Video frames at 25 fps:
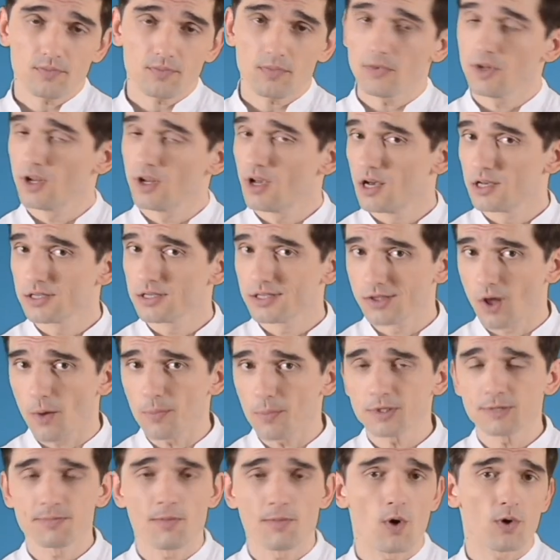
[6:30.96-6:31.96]
Stop
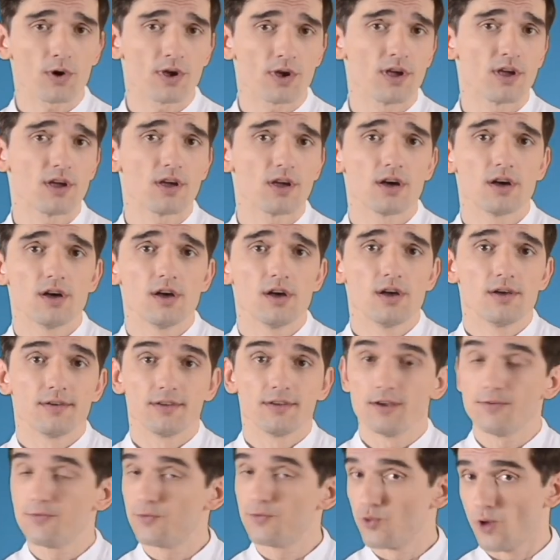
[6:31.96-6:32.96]
smoking
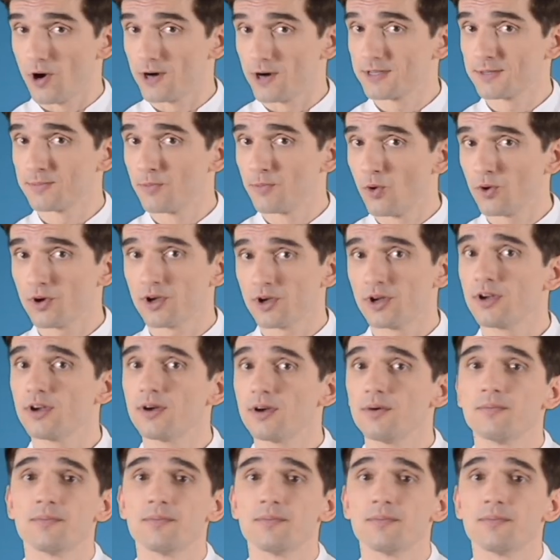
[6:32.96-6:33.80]
if you are smoking.